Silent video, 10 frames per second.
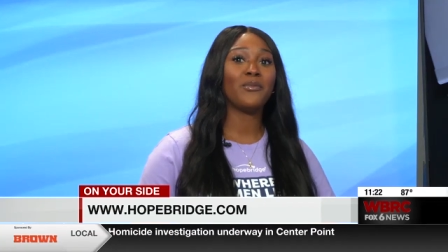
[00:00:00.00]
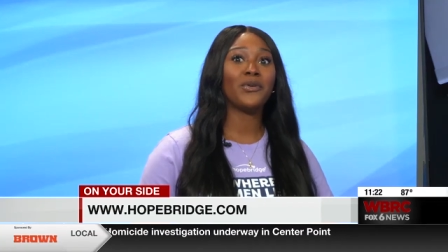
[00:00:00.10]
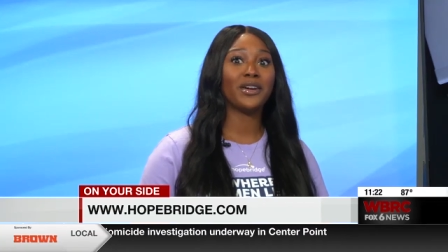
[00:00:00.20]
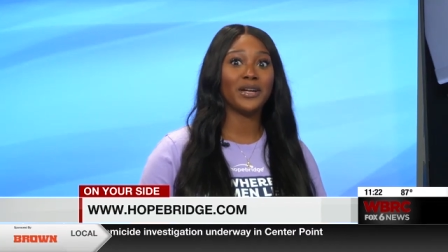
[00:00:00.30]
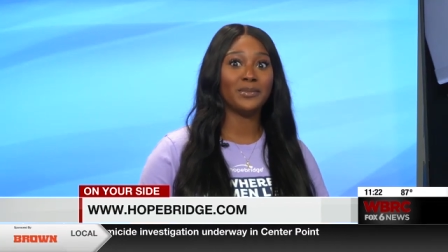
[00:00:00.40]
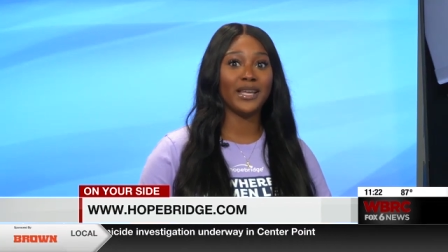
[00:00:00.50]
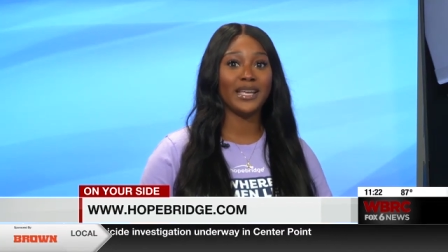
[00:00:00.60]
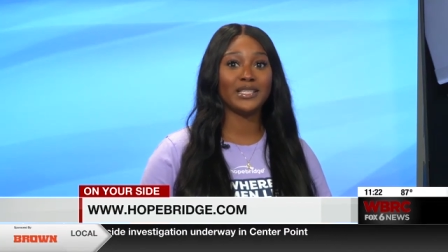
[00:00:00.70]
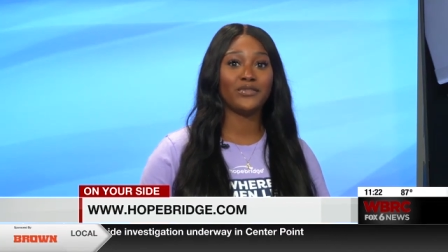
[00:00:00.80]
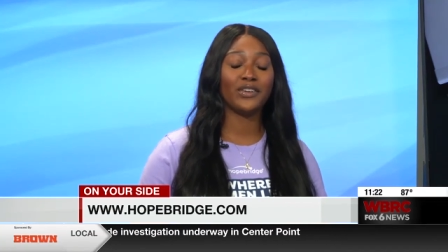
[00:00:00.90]
more
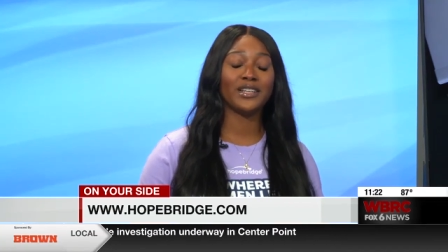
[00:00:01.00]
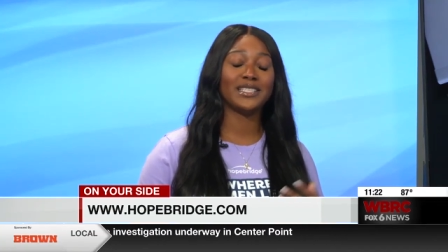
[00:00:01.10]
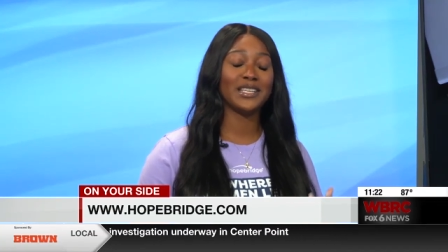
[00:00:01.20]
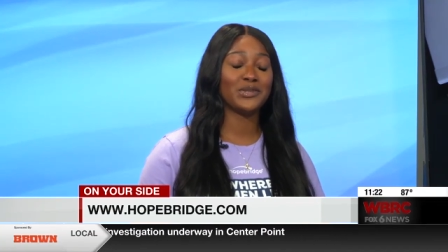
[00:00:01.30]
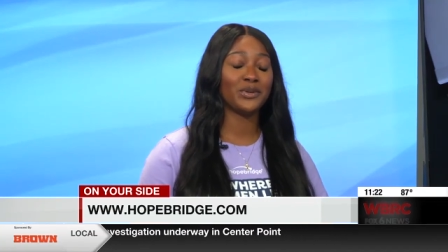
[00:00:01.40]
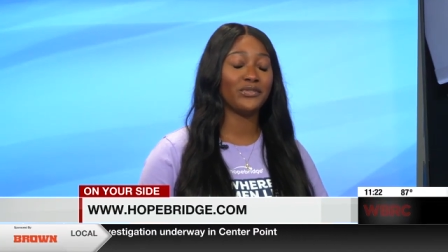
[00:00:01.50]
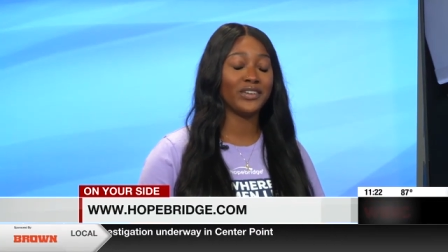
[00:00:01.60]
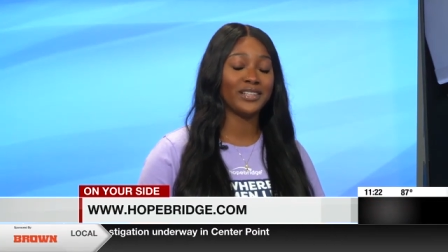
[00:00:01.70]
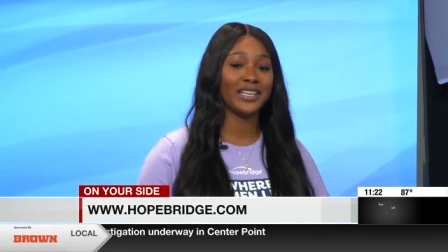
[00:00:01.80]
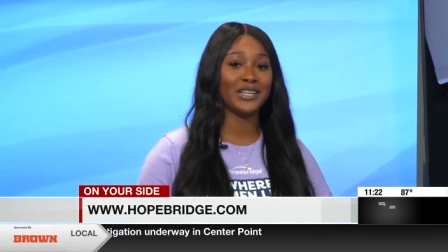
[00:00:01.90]
updates for
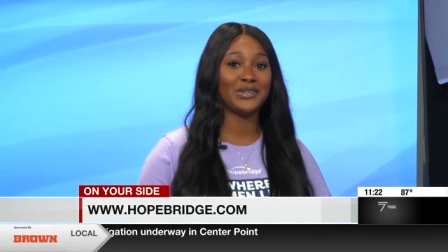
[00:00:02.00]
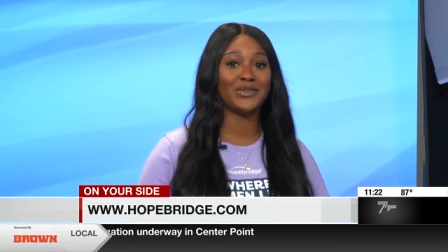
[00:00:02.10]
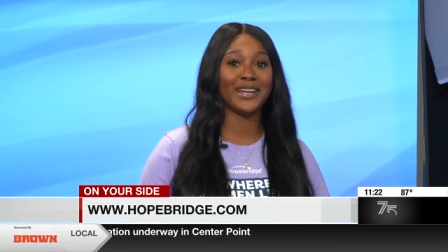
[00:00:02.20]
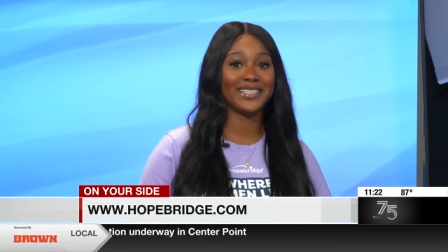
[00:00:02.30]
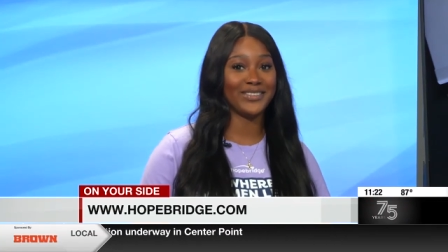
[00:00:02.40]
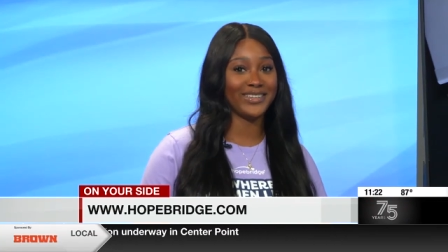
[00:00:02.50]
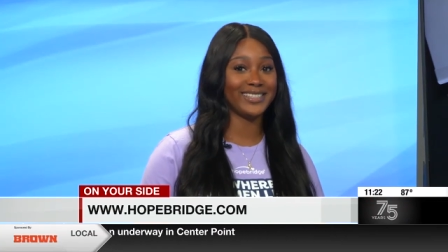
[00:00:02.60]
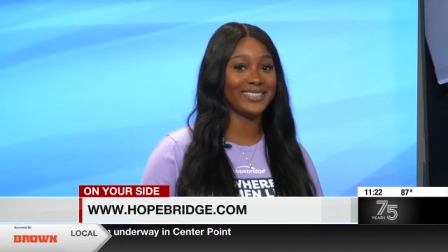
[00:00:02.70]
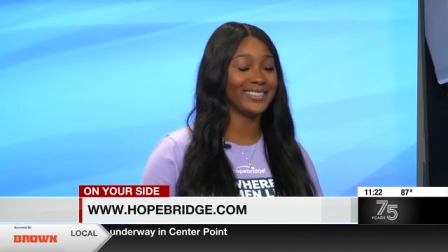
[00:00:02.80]
sensory-friendly indoor activities.